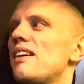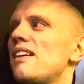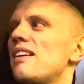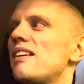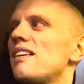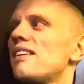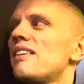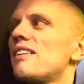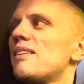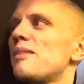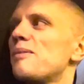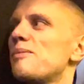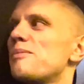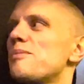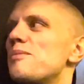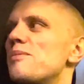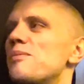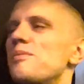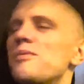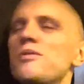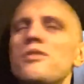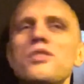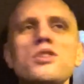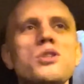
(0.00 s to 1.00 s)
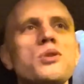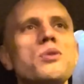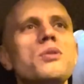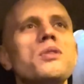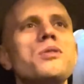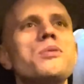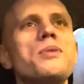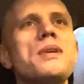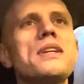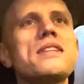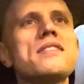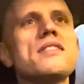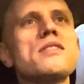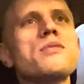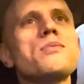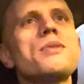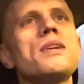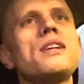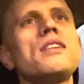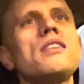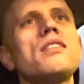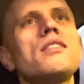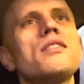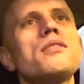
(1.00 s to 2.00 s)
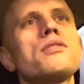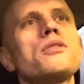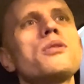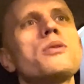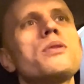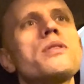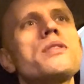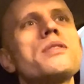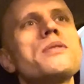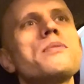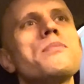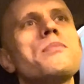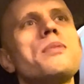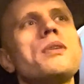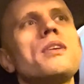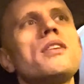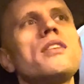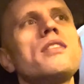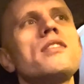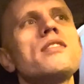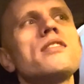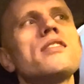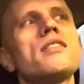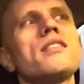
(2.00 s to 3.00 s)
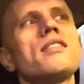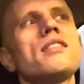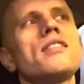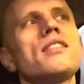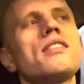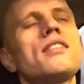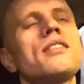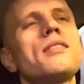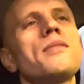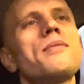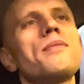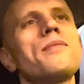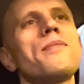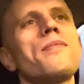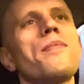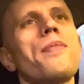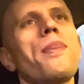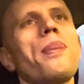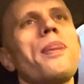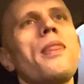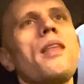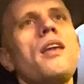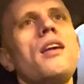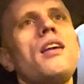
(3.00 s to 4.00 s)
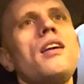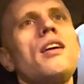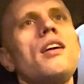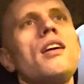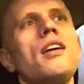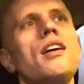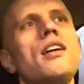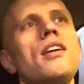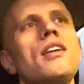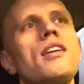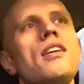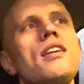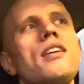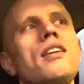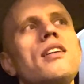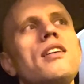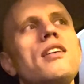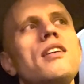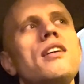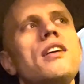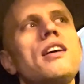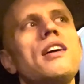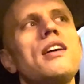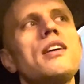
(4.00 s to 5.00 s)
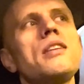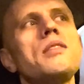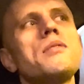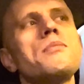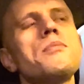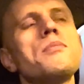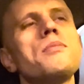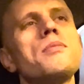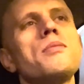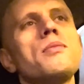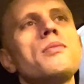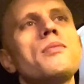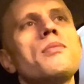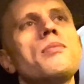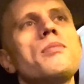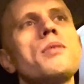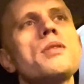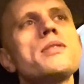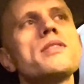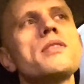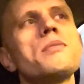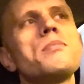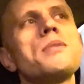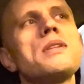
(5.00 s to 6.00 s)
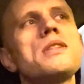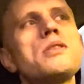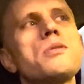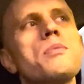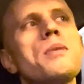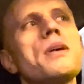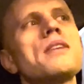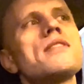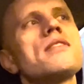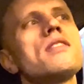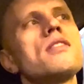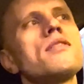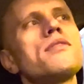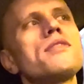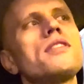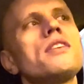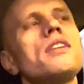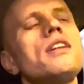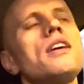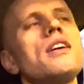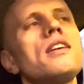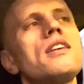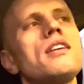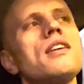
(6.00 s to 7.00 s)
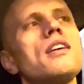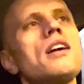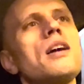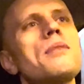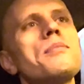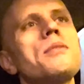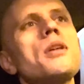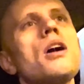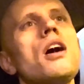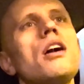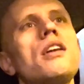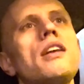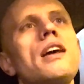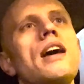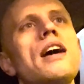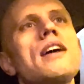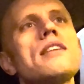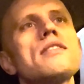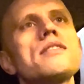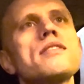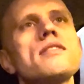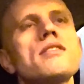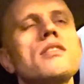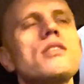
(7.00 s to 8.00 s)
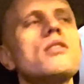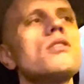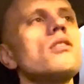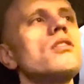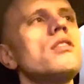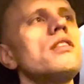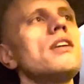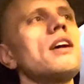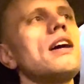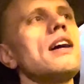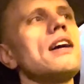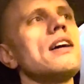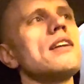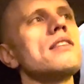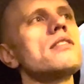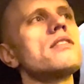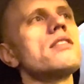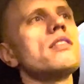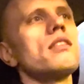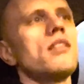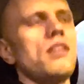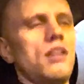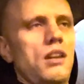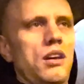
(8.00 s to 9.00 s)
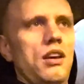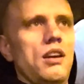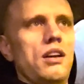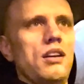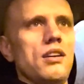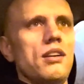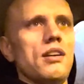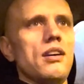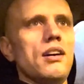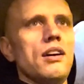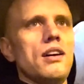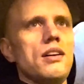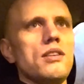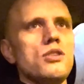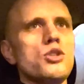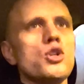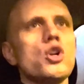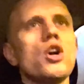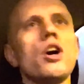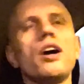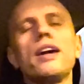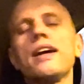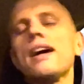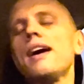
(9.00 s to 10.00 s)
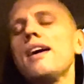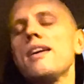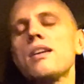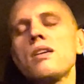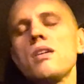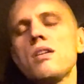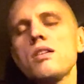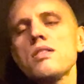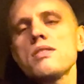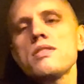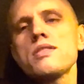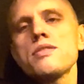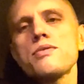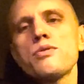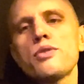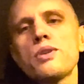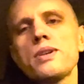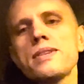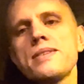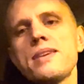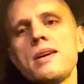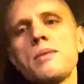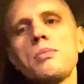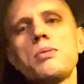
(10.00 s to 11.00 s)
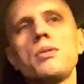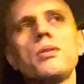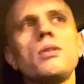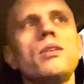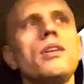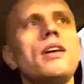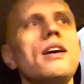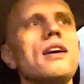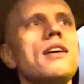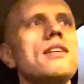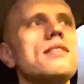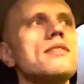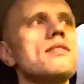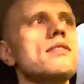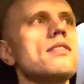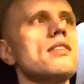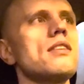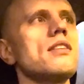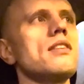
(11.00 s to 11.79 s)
visual tweaks as well, of course. But I must admit to myself that like I'm not as good at drawing icons, for example, as